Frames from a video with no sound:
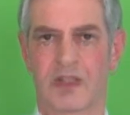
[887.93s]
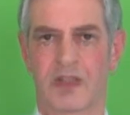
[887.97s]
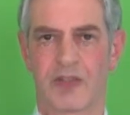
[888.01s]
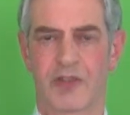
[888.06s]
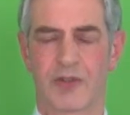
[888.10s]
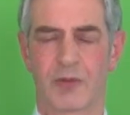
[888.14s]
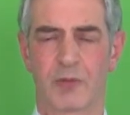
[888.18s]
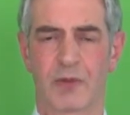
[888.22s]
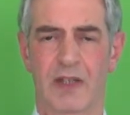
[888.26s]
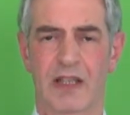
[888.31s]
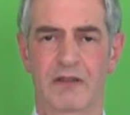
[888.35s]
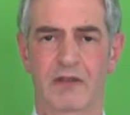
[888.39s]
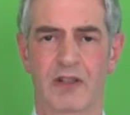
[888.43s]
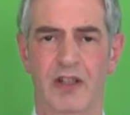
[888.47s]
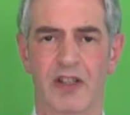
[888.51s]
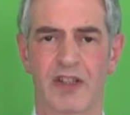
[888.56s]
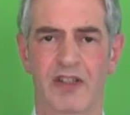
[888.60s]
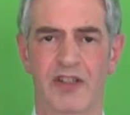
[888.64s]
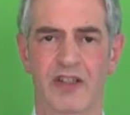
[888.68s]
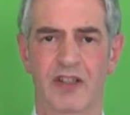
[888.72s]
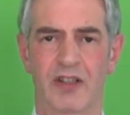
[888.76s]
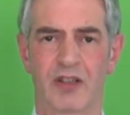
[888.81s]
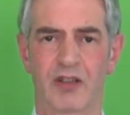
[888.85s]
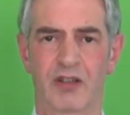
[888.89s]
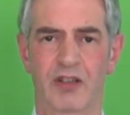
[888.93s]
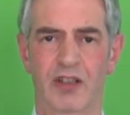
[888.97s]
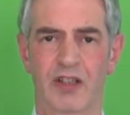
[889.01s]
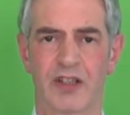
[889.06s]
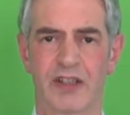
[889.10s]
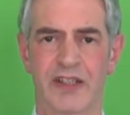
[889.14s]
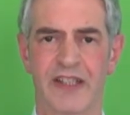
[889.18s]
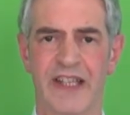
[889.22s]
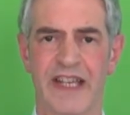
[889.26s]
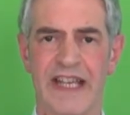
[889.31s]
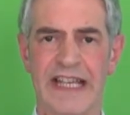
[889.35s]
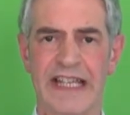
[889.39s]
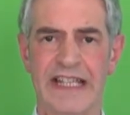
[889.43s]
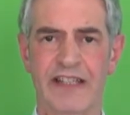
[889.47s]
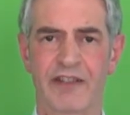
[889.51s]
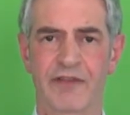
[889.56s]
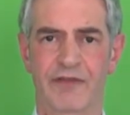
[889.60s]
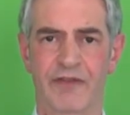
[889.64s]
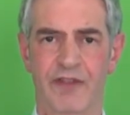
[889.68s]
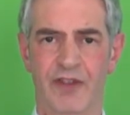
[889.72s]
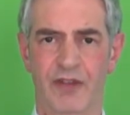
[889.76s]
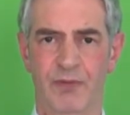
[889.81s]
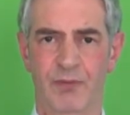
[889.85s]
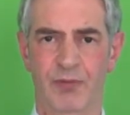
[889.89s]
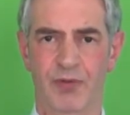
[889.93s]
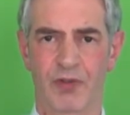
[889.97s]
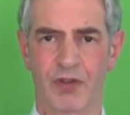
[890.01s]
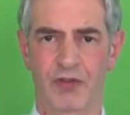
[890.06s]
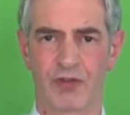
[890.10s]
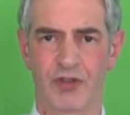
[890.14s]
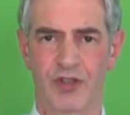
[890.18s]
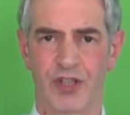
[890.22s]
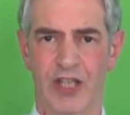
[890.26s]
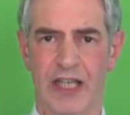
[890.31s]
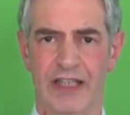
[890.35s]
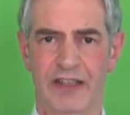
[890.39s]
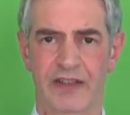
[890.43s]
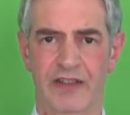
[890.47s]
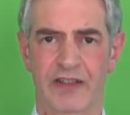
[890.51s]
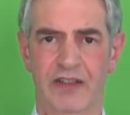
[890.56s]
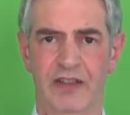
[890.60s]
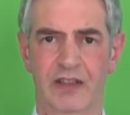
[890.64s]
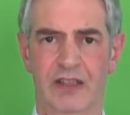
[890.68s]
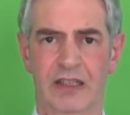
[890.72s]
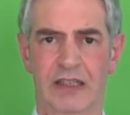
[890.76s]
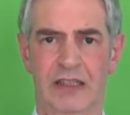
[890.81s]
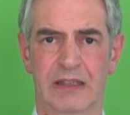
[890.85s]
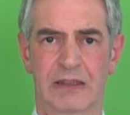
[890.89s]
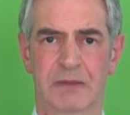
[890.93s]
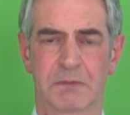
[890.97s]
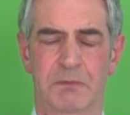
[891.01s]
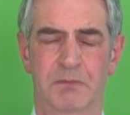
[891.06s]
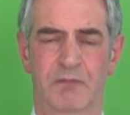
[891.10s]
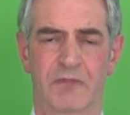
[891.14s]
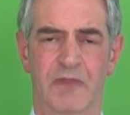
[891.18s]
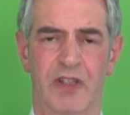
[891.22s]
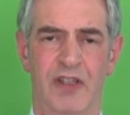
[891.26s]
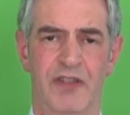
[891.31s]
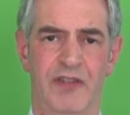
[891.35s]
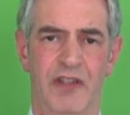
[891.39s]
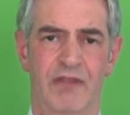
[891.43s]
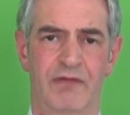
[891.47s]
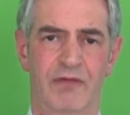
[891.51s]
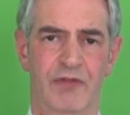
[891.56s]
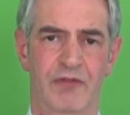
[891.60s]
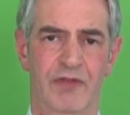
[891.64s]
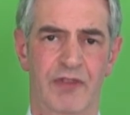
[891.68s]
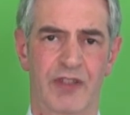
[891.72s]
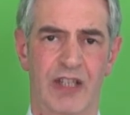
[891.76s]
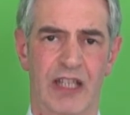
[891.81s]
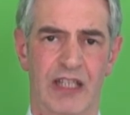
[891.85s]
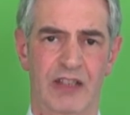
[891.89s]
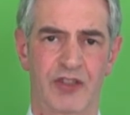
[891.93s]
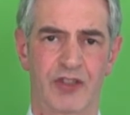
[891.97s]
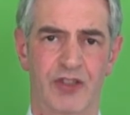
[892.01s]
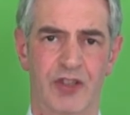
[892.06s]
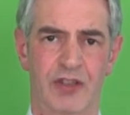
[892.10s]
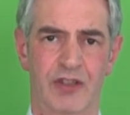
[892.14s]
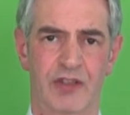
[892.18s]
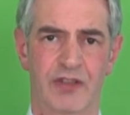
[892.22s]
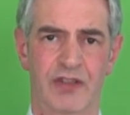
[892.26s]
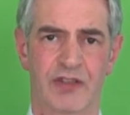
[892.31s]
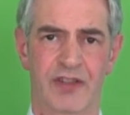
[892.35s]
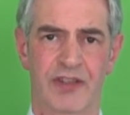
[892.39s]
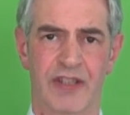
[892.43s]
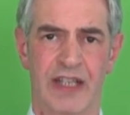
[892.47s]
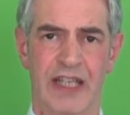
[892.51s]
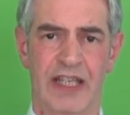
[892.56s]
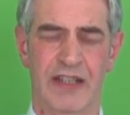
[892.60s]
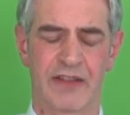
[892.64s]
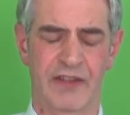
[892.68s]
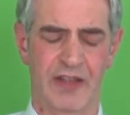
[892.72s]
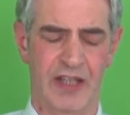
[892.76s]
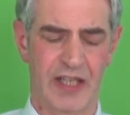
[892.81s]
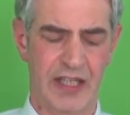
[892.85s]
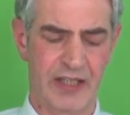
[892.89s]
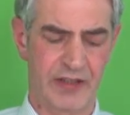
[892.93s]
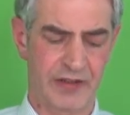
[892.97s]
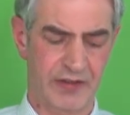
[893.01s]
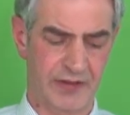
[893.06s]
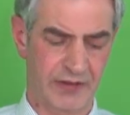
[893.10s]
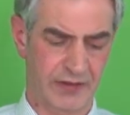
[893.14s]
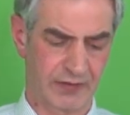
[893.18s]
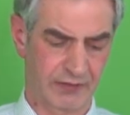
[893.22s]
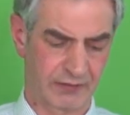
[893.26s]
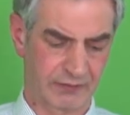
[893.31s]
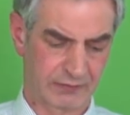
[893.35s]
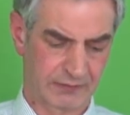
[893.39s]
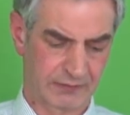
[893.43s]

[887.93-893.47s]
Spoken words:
So we're now going to look at need for the project. There's several sections in this.